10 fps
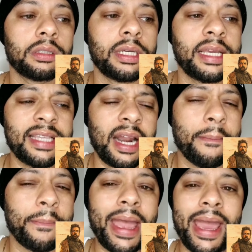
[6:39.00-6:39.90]
It's not a
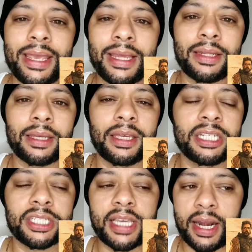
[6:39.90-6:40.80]
bad ending. It
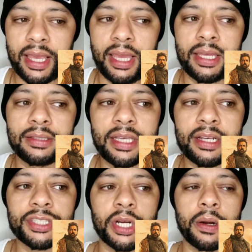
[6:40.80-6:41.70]
just kind of ends at
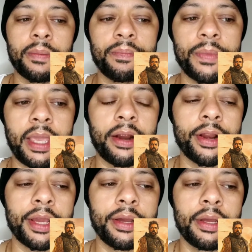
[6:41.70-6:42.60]
a certain
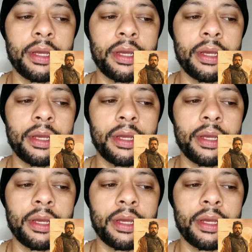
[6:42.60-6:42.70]
area.